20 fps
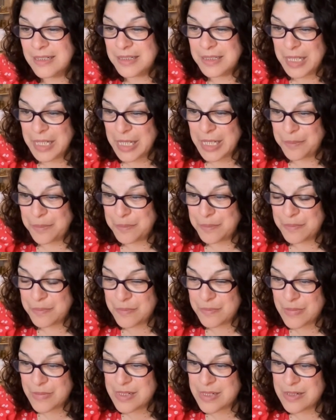
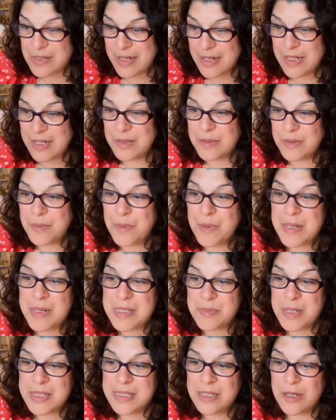because I can immerse
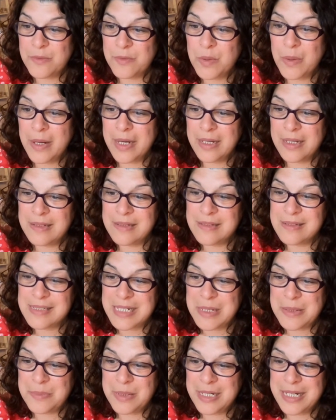myself quite
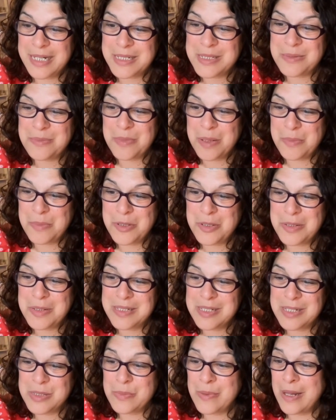deeply into my
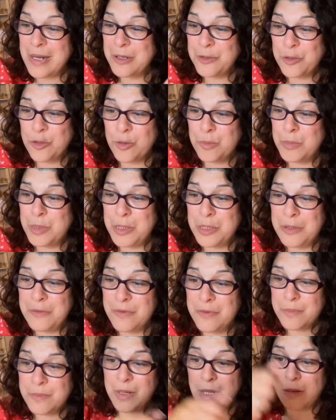books as well and not move.
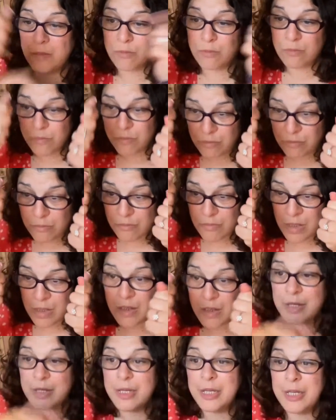I'm like,
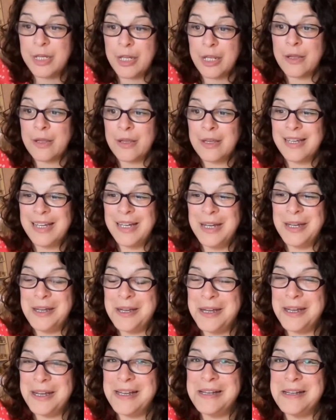you
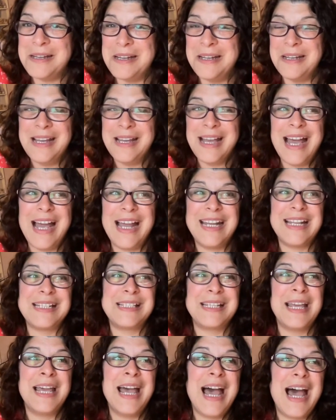know, and
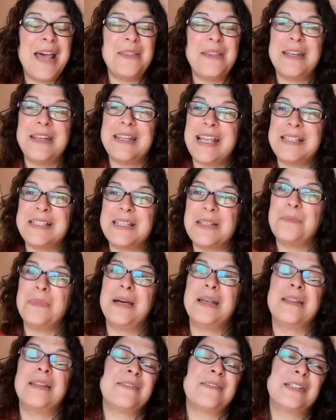that's it. And then at the end of the
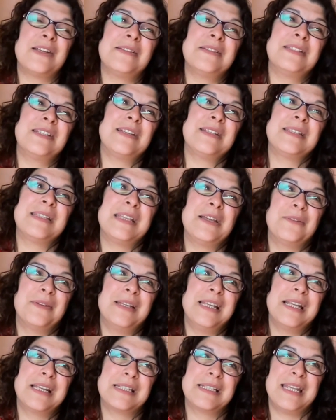month, I started doing this thing on
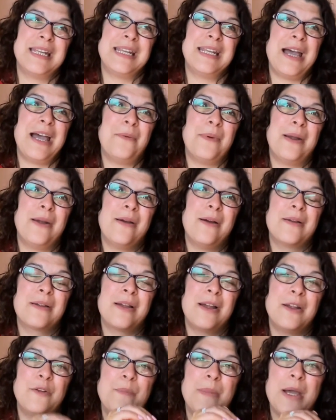LinkedIn now where I'll
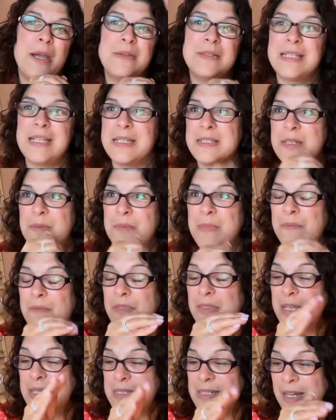kind of post the end of the month
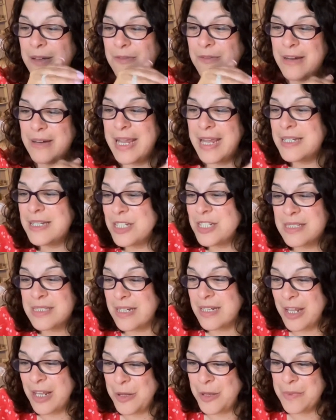things that I've read, just
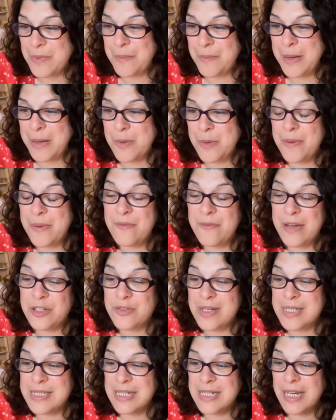in the hope that maybe it'd be
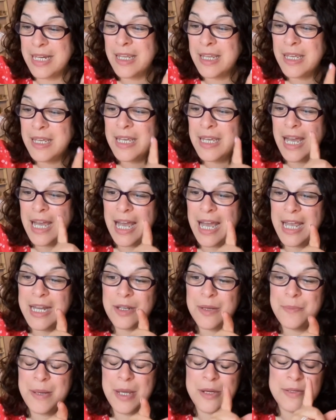interesting. And
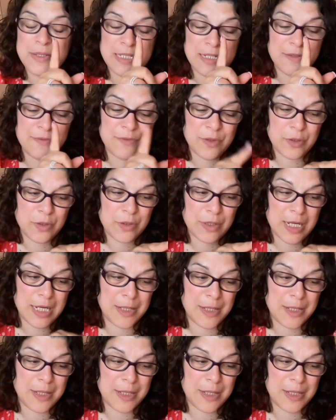I posted for